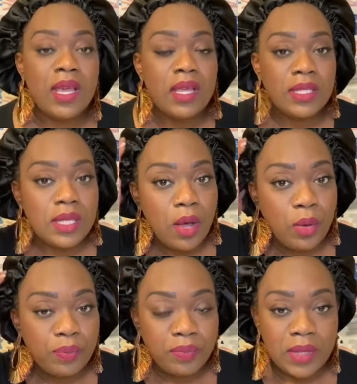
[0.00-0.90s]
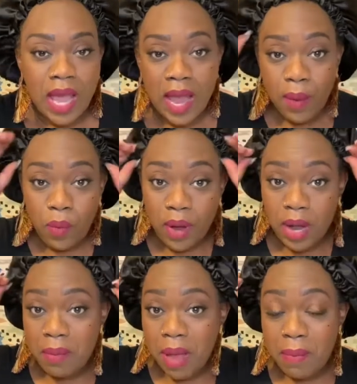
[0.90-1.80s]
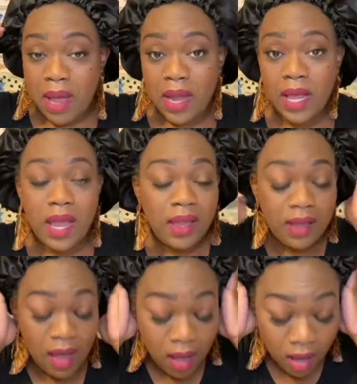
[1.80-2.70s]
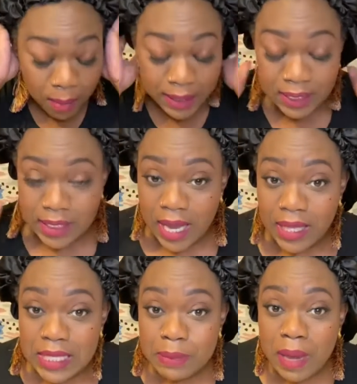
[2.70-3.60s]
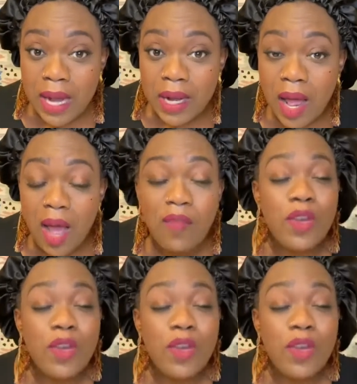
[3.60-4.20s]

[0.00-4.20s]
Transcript: So I am wearing my bonnet, and y'all, I'm about to take this bonnet off.